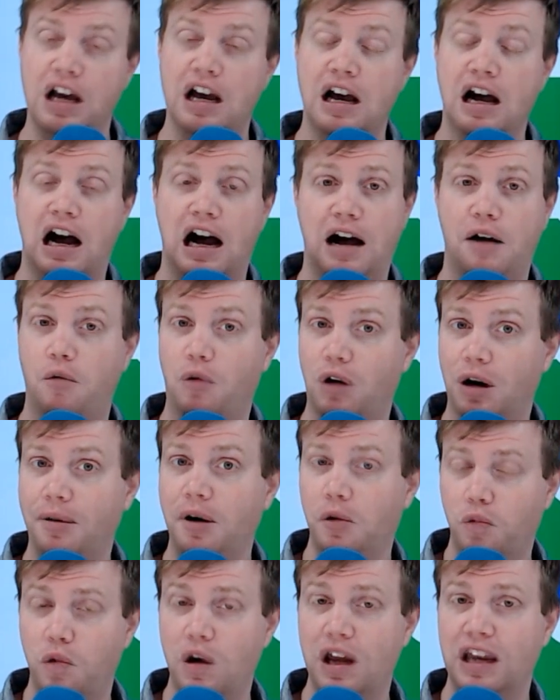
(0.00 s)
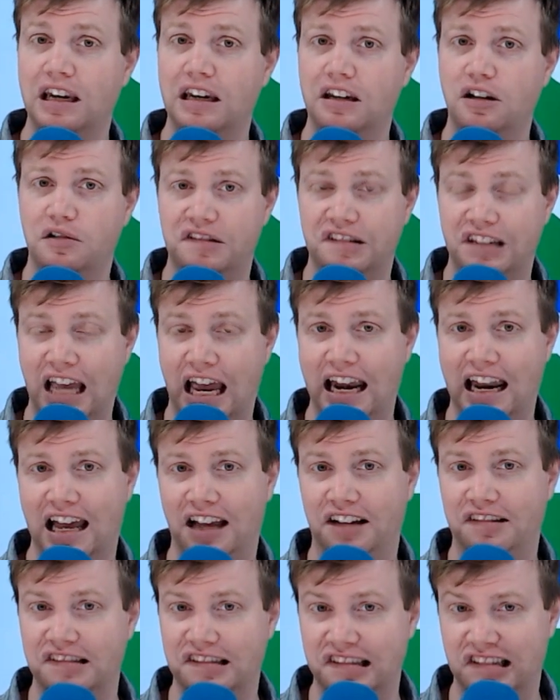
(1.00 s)
Uh, what about Windows
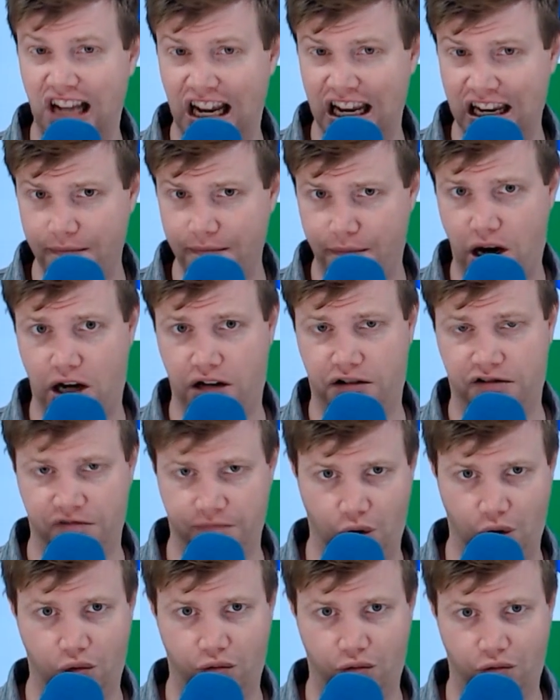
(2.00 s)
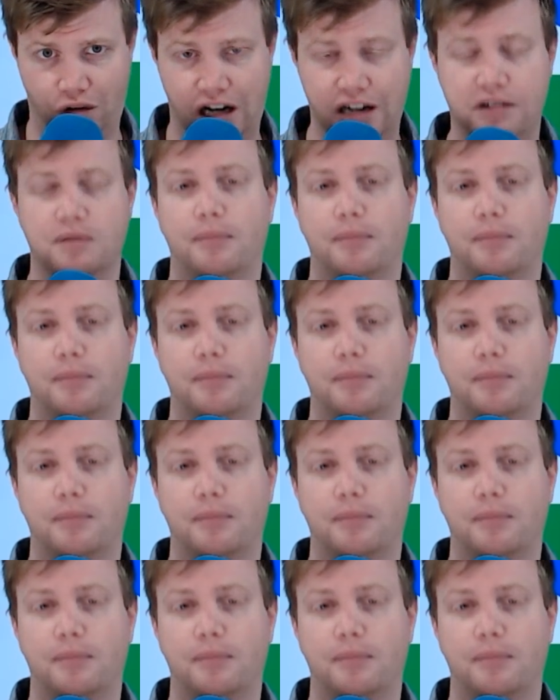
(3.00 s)
10X sandbox mode, right?